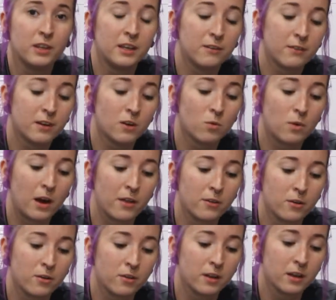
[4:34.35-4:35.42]
given
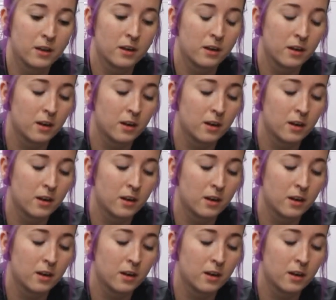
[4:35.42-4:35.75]
rather than